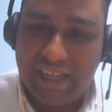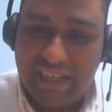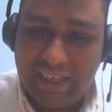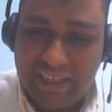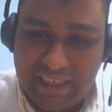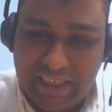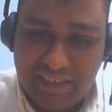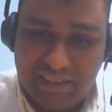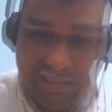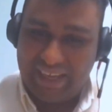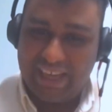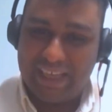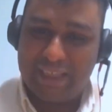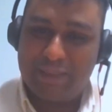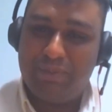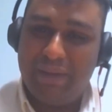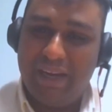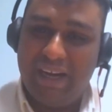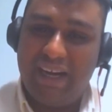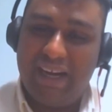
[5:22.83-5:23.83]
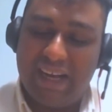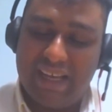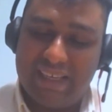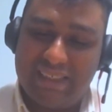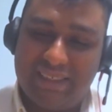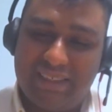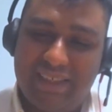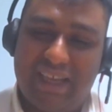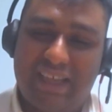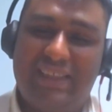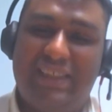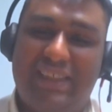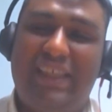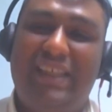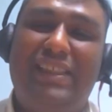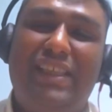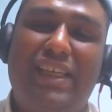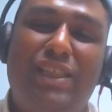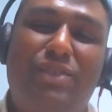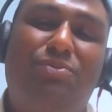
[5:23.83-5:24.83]
Like explain it as
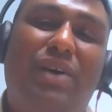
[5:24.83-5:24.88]
easy as